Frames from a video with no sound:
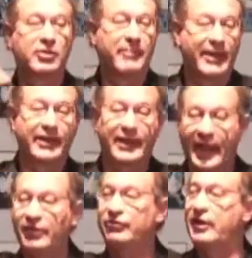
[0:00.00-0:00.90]
and make the
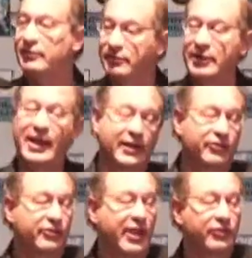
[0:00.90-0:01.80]
case that the
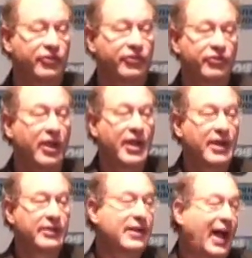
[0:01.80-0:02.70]
United States is
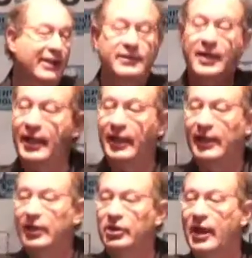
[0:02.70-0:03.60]
not
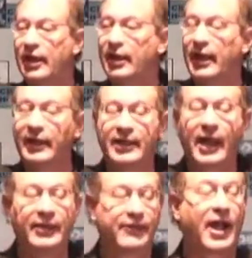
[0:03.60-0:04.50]
in any
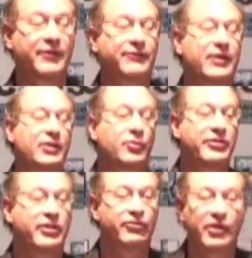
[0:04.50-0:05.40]
kind of conflict
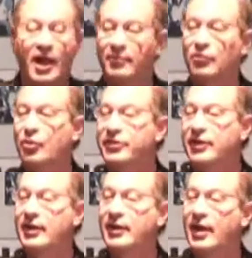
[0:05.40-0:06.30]
with Islam or with
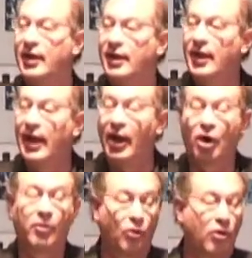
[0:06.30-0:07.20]
the
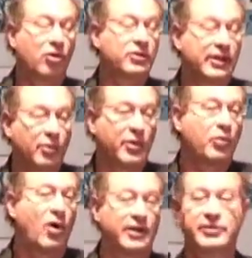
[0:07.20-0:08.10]
Arab world, and that we
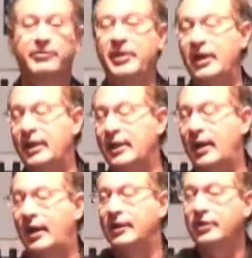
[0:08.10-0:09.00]
want to be
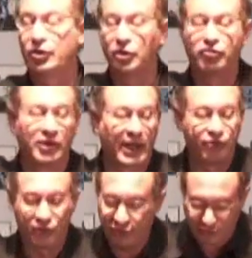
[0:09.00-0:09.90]
on good
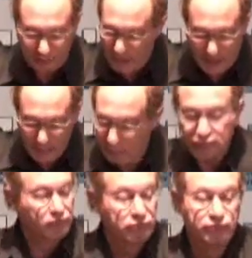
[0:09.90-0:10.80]
relations.
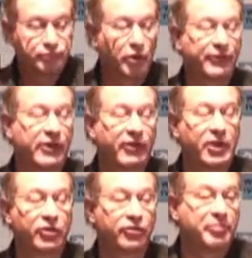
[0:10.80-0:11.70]
Perfectly
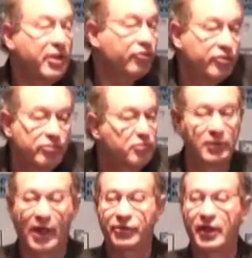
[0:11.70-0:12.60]
good speech,
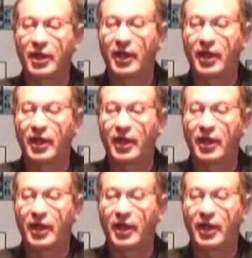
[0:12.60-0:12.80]
nothing